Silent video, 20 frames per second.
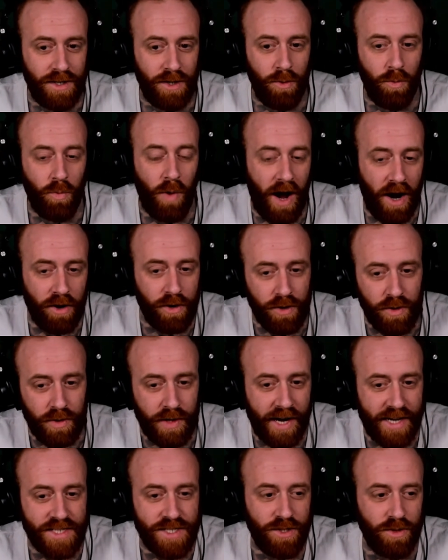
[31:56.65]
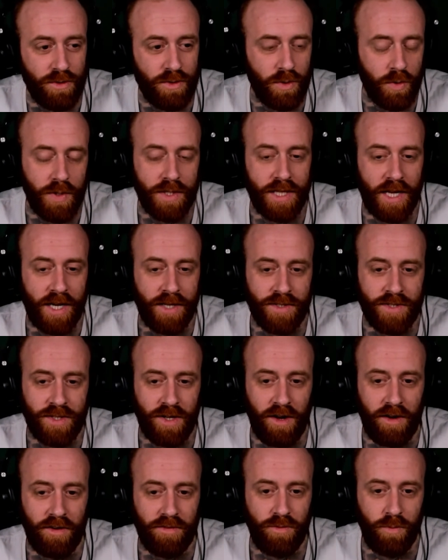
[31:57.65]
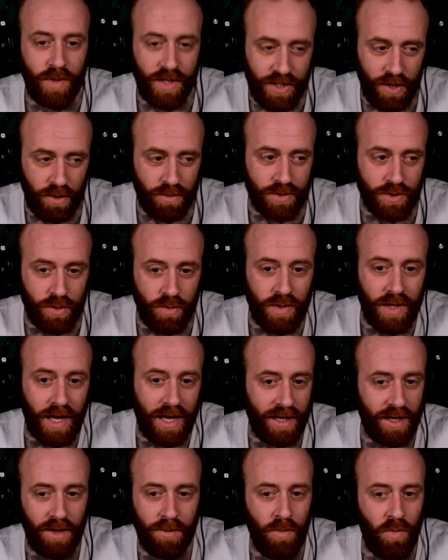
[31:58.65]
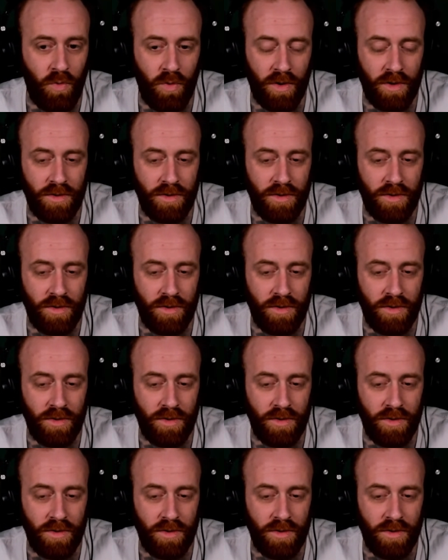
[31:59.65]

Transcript: Why are you guys still doing that stuff? We don't do that anymore.